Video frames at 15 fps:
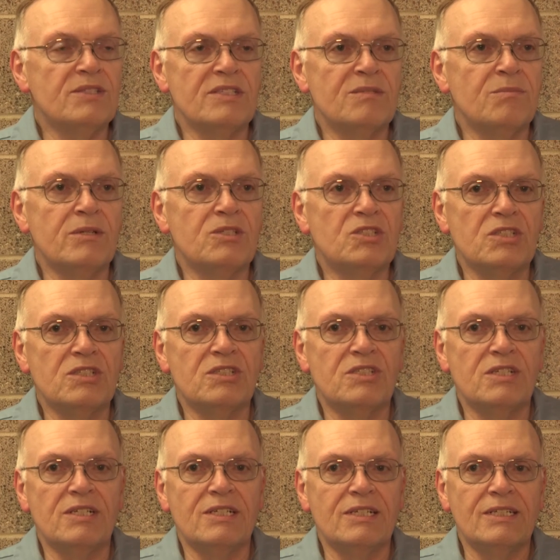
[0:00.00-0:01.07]
as much
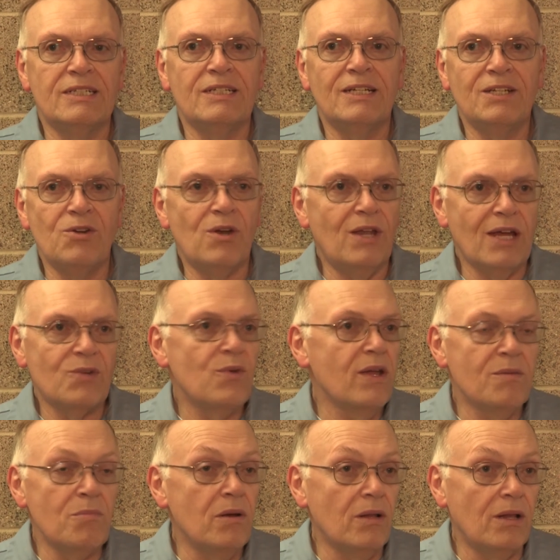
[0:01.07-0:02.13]
as your electric
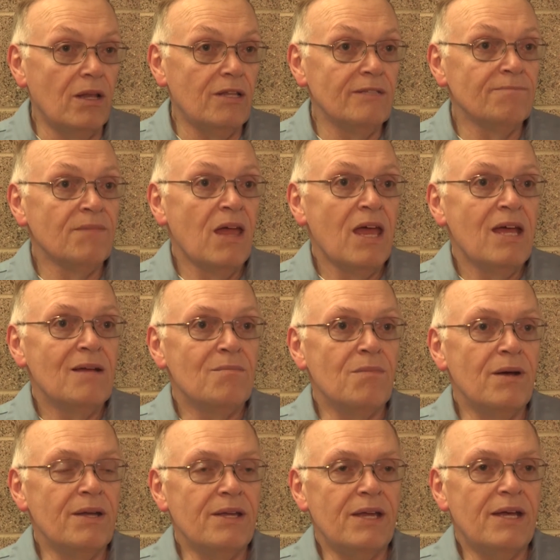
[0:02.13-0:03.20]
bill,
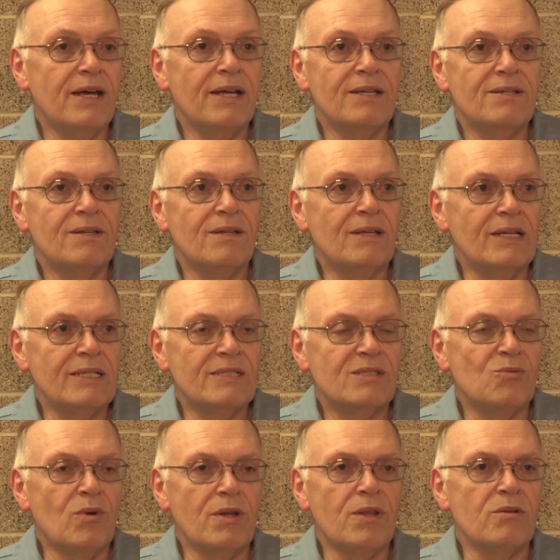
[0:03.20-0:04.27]
but yet
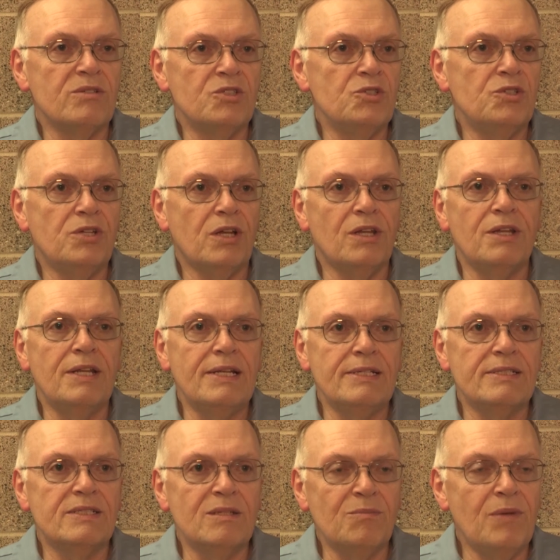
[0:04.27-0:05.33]
it's one of those
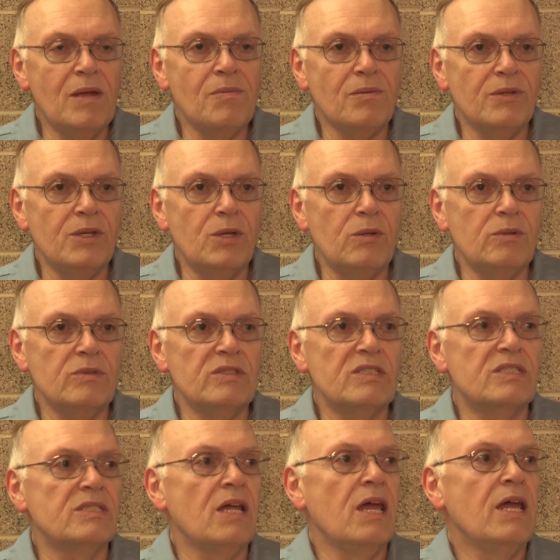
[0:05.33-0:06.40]
utilities that people
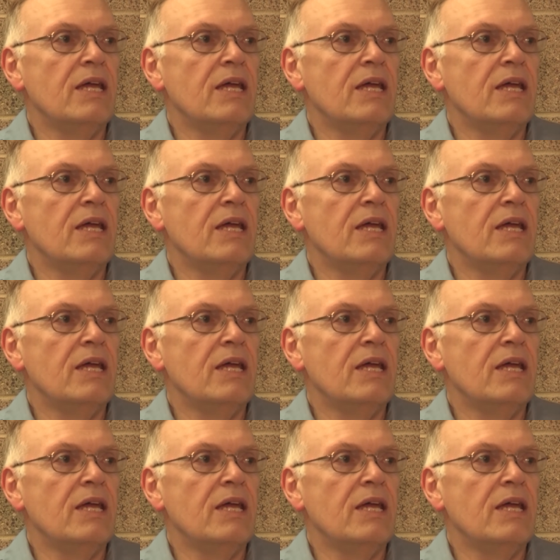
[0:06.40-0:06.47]
use